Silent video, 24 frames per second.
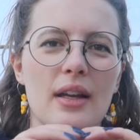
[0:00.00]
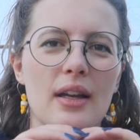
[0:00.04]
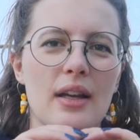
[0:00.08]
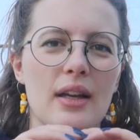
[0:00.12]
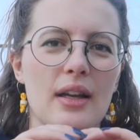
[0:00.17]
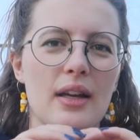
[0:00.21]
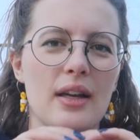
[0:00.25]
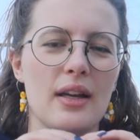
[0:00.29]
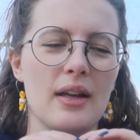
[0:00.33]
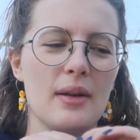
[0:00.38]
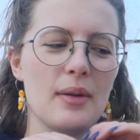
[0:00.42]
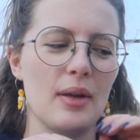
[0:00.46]
uh,
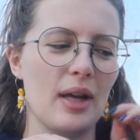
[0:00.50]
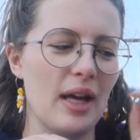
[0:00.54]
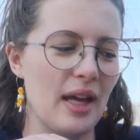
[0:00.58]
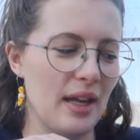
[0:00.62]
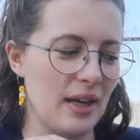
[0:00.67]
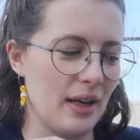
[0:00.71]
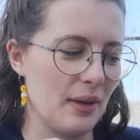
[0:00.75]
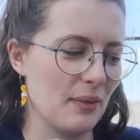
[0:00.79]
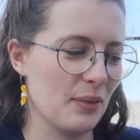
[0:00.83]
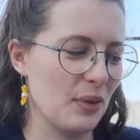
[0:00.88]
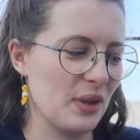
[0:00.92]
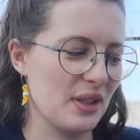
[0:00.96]
and
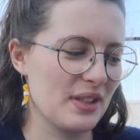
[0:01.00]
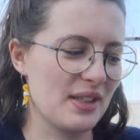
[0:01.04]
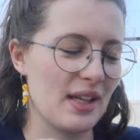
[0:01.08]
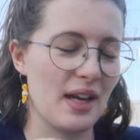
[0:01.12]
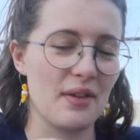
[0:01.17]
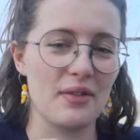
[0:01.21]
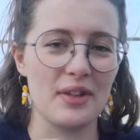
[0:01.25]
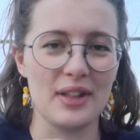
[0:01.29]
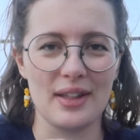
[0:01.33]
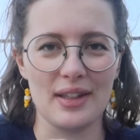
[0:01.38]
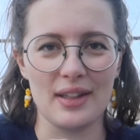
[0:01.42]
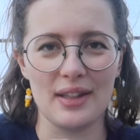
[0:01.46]
I was
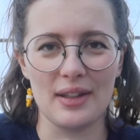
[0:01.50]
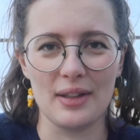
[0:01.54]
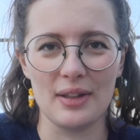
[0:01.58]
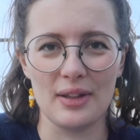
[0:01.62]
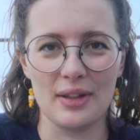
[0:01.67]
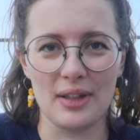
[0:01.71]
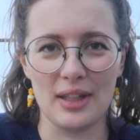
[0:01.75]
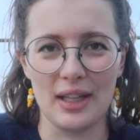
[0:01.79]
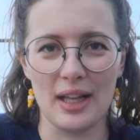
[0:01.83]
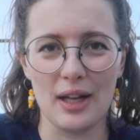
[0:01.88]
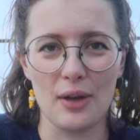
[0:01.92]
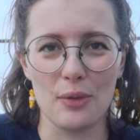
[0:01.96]
having the,
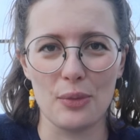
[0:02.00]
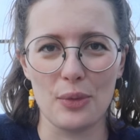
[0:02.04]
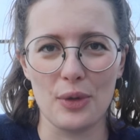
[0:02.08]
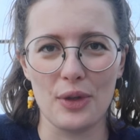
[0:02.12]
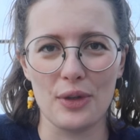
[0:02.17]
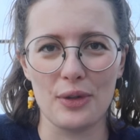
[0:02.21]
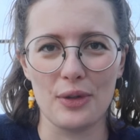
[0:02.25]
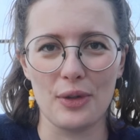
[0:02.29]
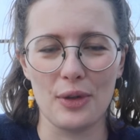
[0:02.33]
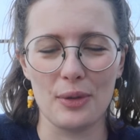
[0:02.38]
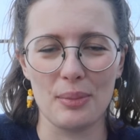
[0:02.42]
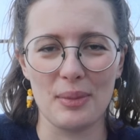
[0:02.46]
the yellow
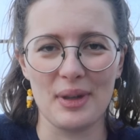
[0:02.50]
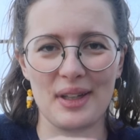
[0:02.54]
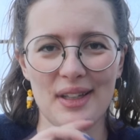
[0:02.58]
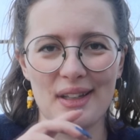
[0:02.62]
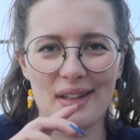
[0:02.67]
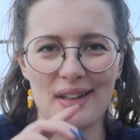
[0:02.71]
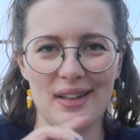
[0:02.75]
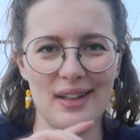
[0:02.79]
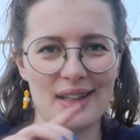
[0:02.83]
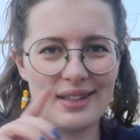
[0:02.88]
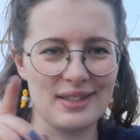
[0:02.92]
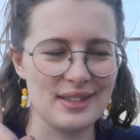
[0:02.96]
one on my
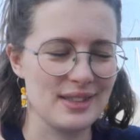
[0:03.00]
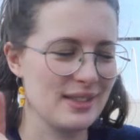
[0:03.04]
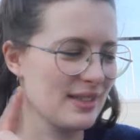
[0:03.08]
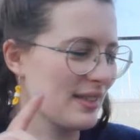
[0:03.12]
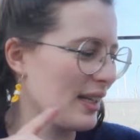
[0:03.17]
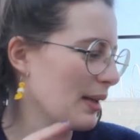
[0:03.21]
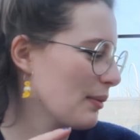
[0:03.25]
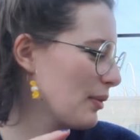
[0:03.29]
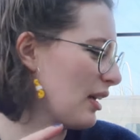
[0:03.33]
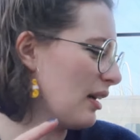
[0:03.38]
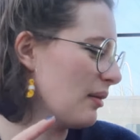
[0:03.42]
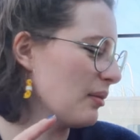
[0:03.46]
needle at the
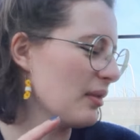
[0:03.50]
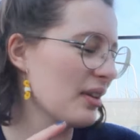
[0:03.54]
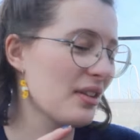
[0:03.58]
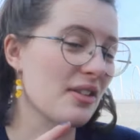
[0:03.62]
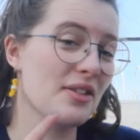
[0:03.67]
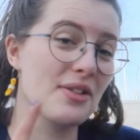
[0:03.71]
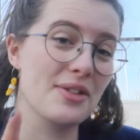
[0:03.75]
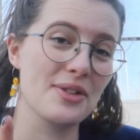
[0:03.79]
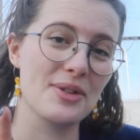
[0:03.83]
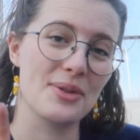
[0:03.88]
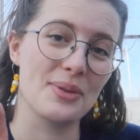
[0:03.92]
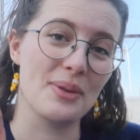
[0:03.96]
same time as
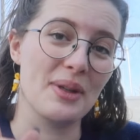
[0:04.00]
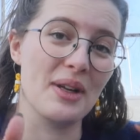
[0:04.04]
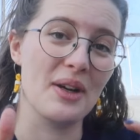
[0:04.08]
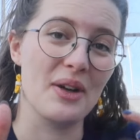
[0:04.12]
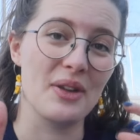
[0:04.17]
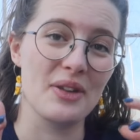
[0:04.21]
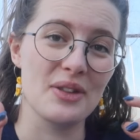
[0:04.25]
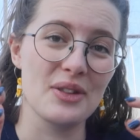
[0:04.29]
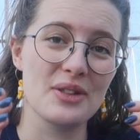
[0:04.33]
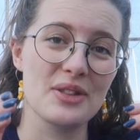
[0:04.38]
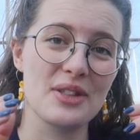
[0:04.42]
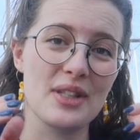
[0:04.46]
three
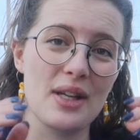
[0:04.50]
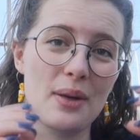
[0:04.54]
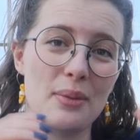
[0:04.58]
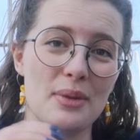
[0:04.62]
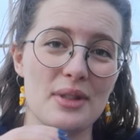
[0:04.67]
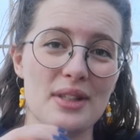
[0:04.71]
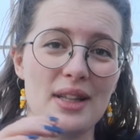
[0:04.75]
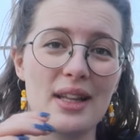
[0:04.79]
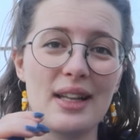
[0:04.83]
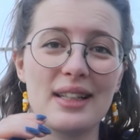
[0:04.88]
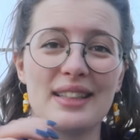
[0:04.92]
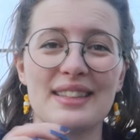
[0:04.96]
others, I
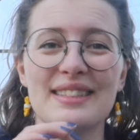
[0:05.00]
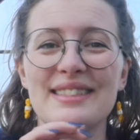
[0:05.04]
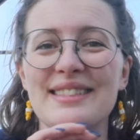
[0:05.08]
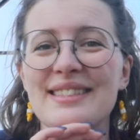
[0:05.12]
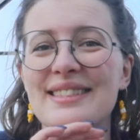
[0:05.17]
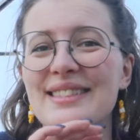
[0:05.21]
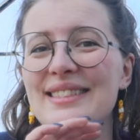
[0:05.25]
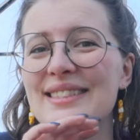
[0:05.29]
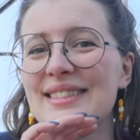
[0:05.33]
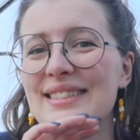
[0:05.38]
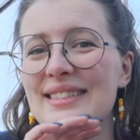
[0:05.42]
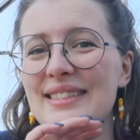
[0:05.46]
was like,
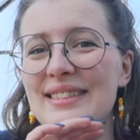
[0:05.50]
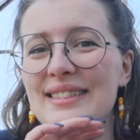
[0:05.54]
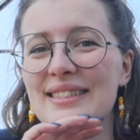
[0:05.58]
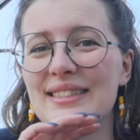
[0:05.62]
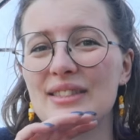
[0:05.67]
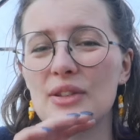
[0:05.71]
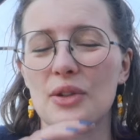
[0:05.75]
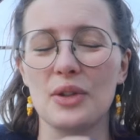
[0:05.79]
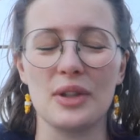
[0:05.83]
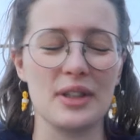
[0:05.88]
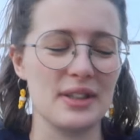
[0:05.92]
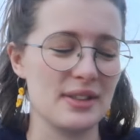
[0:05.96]

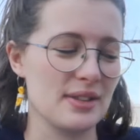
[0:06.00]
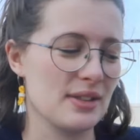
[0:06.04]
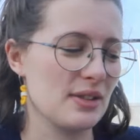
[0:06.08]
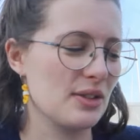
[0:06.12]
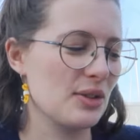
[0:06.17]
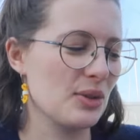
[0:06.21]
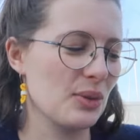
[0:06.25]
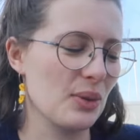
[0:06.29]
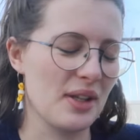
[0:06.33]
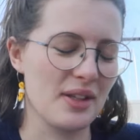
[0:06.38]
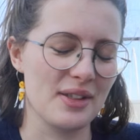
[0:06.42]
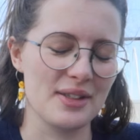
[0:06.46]
or as the
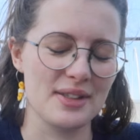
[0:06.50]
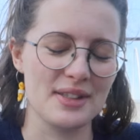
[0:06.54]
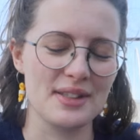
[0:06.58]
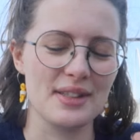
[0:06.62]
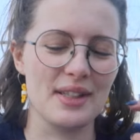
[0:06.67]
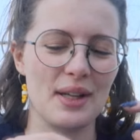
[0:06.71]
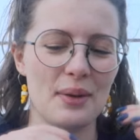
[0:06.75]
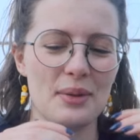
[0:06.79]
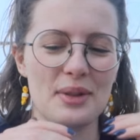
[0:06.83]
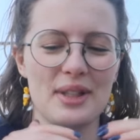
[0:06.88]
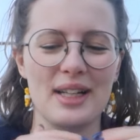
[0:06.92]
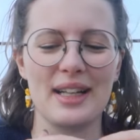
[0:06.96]
two others,
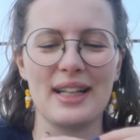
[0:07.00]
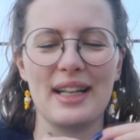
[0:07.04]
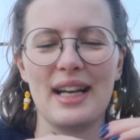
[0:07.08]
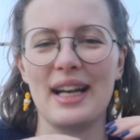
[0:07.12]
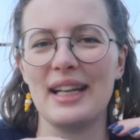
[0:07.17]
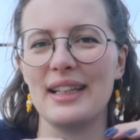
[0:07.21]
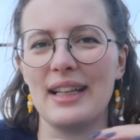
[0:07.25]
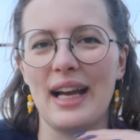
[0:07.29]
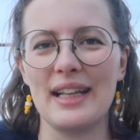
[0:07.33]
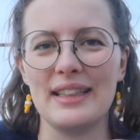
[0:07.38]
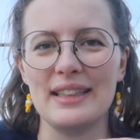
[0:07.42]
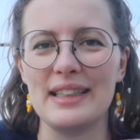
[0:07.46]
I was like,
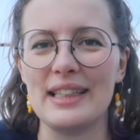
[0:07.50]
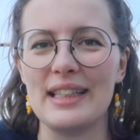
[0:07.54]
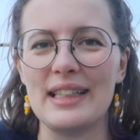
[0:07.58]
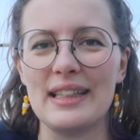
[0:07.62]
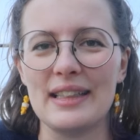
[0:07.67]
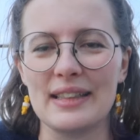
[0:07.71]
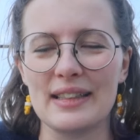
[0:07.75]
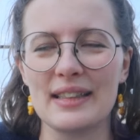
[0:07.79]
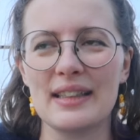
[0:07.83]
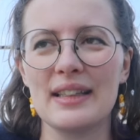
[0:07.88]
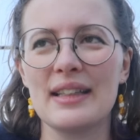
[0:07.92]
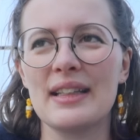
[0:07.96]
I, I
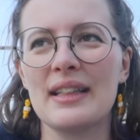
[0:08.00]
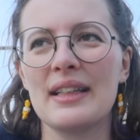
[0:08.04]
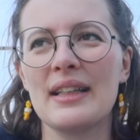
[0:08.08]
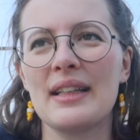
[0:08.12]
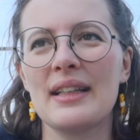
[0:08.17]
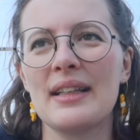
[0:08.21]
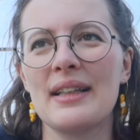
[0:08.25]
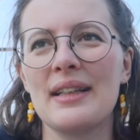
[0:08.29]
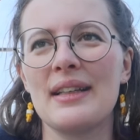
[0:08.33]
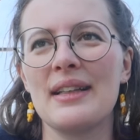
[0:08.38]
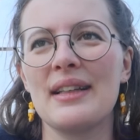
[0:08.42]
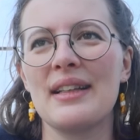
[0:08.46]
need,
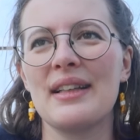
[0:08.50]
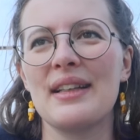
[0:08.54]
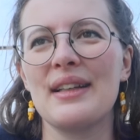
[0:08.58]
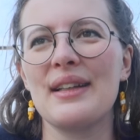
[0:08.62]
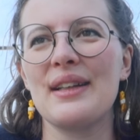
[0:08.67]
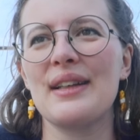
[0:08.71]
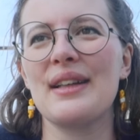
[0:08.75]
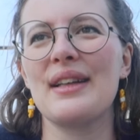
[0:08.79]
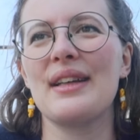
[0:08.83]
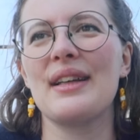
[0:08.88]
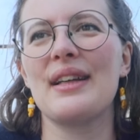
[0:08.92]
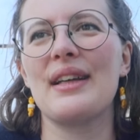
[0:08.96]

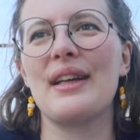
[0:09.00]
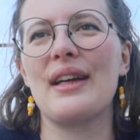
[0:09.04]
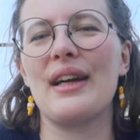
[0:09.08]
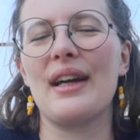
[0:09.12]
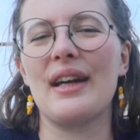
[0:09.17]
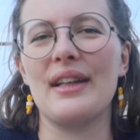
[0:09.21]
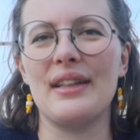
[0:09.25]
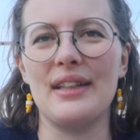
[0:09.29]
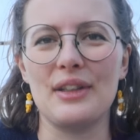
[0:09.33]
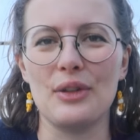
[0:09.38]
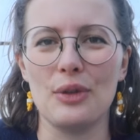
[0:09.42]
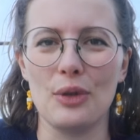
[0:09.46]

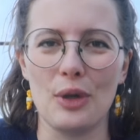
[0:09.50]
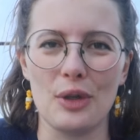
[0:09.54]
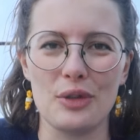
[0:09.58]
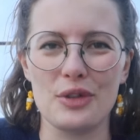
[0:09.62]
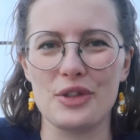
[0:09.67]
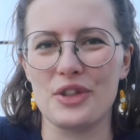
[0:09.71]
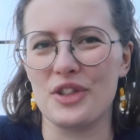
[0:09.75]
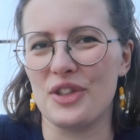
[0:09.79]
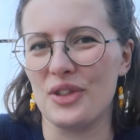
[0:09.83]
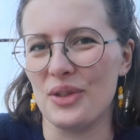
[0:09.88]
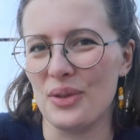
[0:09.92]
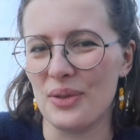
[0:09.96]
I need
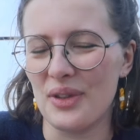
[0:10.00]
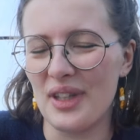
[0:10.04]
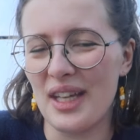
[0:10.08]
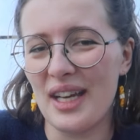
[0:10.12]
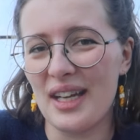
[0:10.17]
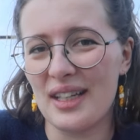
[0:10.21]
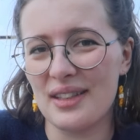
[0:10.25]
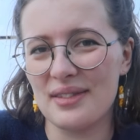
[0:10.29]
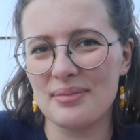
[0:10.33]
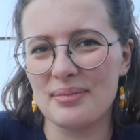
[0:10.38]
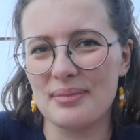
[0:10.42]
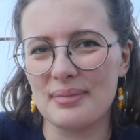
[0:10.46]
not to do
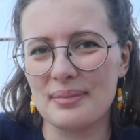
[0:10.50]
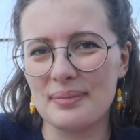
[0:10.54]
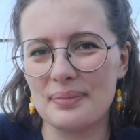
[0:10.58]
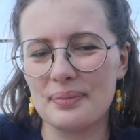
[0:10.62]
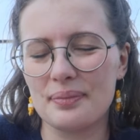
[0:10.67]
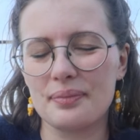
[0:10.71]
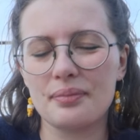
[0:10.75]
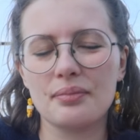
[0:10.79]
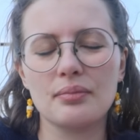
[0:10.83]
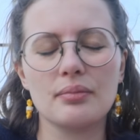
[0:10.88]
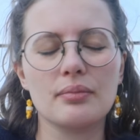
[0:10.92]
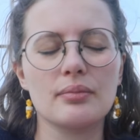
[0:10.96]
that.
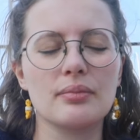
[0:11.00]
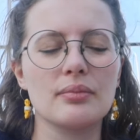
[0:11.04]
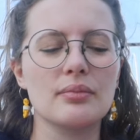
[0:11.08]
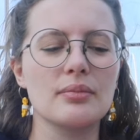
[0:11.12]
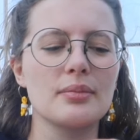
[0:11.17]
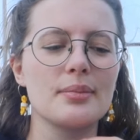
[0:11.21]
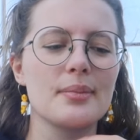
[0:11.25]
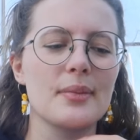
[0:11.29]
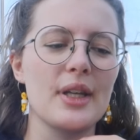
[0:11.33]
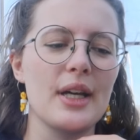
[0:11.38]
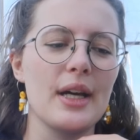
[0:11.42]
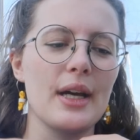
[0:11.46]

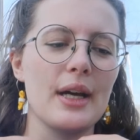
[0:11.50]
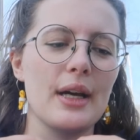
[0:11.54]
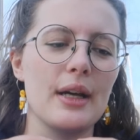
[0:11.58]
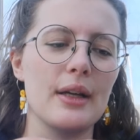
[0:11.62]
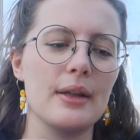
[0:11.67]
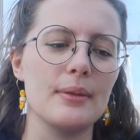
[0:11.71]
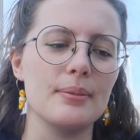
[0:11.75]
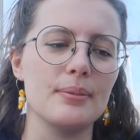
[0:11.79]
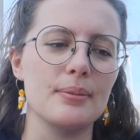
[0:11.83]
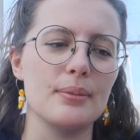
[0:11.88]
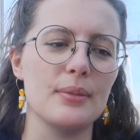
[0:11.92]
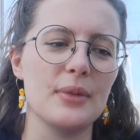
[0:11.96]

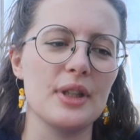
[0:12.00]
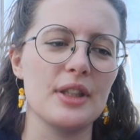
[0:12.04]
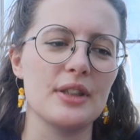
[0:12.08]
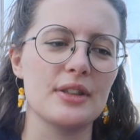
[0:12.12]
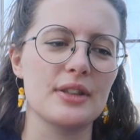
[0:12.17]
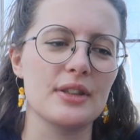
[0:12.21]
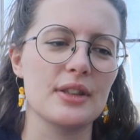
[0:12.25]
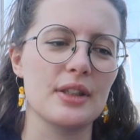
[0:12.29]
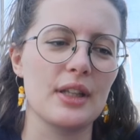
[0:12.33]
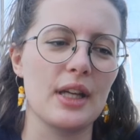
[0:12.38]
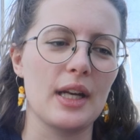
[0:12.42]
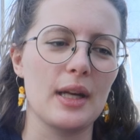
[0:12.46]
Um,
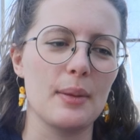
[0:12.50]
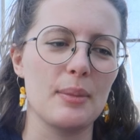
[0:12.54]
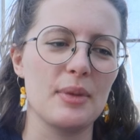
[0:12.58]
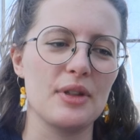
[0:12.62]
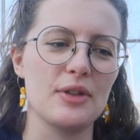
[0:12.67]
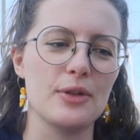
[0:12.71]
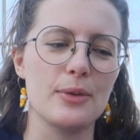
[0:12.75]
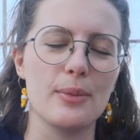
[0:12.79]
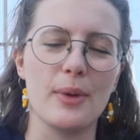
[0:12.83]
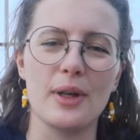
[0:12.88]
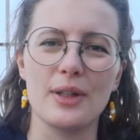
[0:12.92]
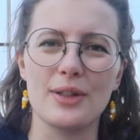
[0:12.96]
it's gonna be
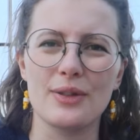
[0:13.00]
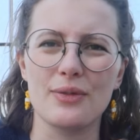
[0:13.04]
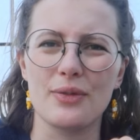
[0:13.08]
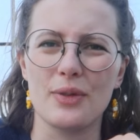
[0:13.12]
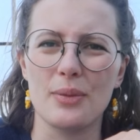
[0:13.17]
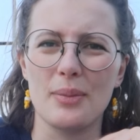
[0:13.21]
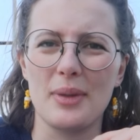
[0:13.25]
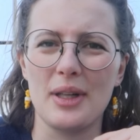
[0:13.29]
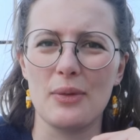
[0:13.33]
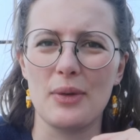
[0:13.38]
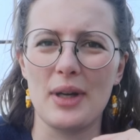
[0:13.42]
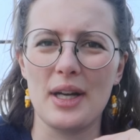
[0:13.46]
too much
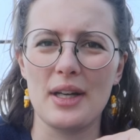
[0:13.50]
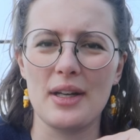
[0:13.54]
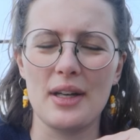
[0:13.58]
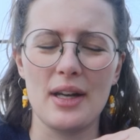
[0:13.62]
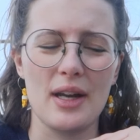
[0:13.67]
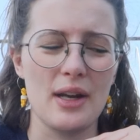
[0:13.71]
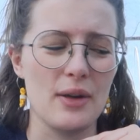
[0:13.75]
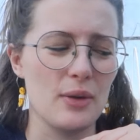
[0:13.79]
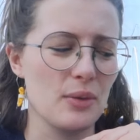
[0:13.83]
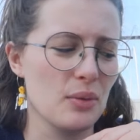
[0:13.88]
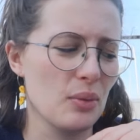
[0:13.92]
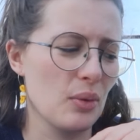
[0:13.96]
for me right
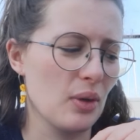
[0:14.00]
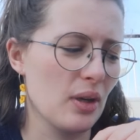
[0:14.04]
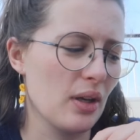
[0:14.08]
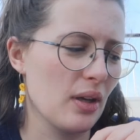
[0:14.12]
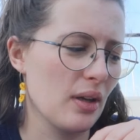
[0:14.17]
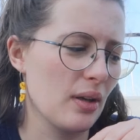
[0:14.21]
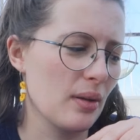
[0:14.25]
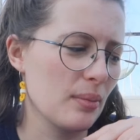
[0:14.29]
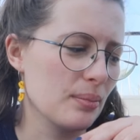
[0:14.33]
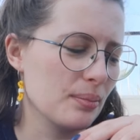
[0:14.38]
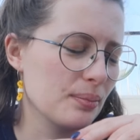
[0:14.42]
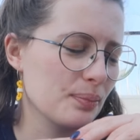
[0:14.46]
now.
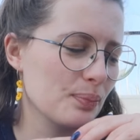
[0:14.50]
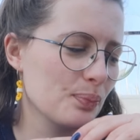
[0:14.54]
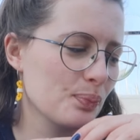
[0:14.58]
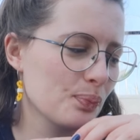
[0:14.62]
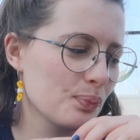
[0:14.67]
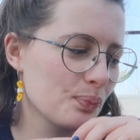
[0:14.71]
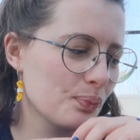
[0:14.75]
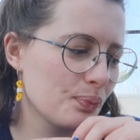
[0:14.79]
Um,